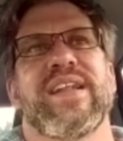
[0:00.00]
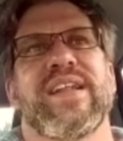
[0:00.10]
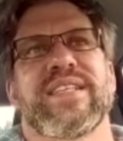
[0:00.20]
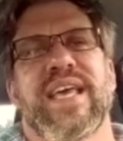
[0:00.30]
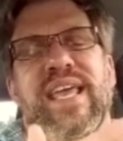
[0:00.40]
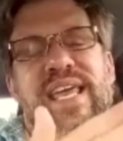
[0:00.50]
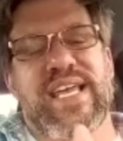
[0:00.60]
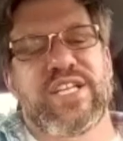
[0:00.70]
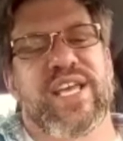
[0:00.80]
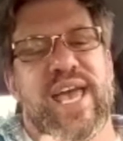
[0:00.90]
And it's like
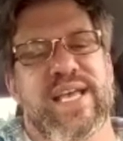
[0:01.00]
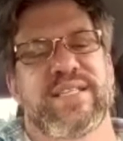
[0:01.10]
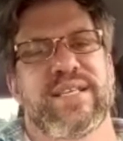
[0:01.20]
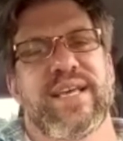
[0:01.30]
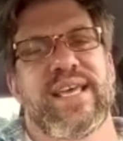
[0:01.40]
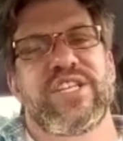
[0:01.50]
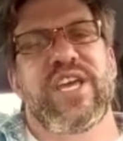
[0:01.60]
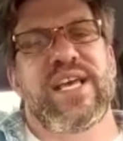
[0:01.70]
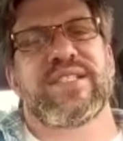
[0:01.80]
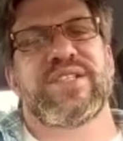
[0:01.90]
each case